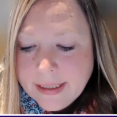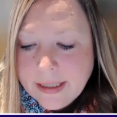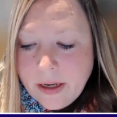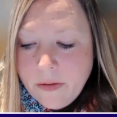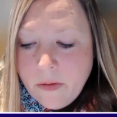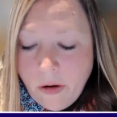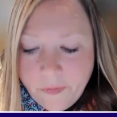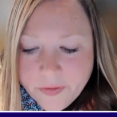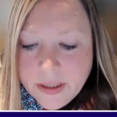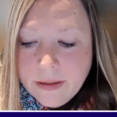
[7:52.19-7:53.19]
So
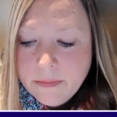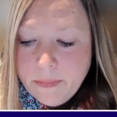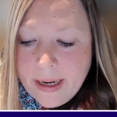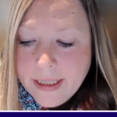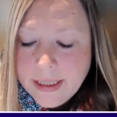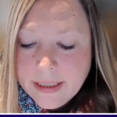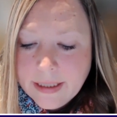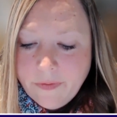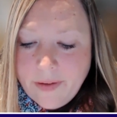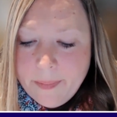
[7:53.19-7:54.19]
often patients
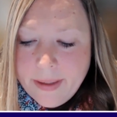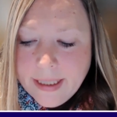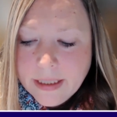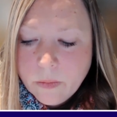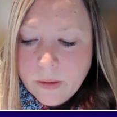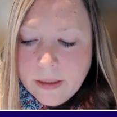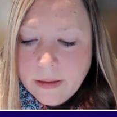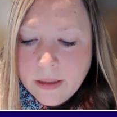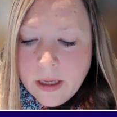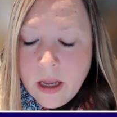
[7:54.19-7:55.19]
and families
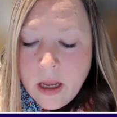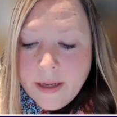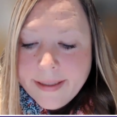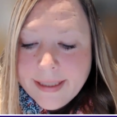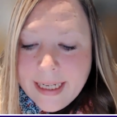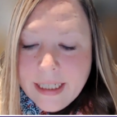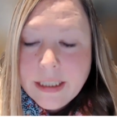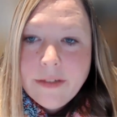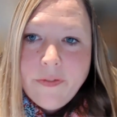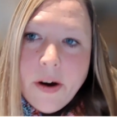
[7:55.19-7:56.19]
will seek
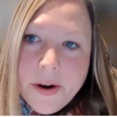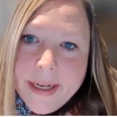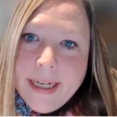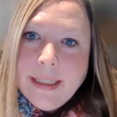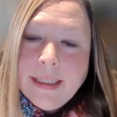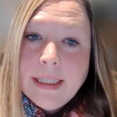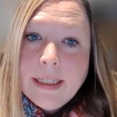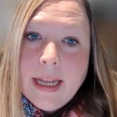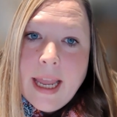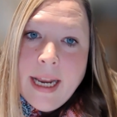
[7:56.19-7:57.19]
to find
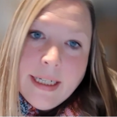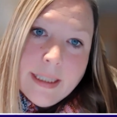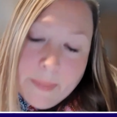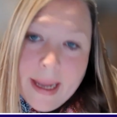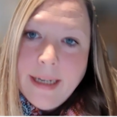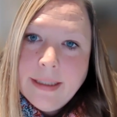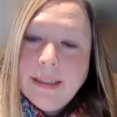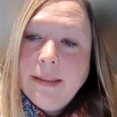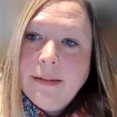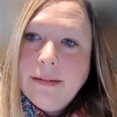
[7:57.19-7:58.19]

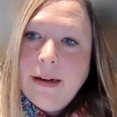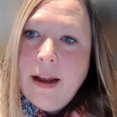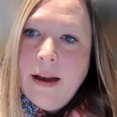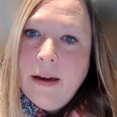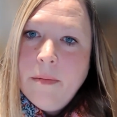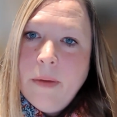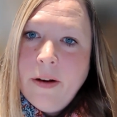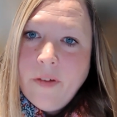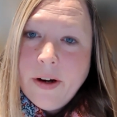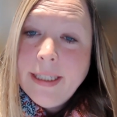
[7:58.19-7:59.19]
independent
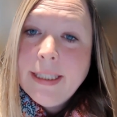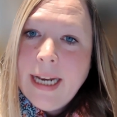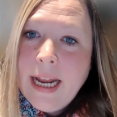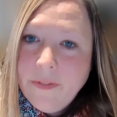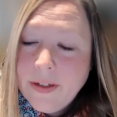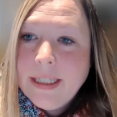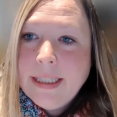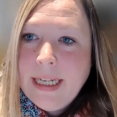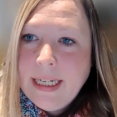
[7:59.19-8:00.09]
advice and advocacy.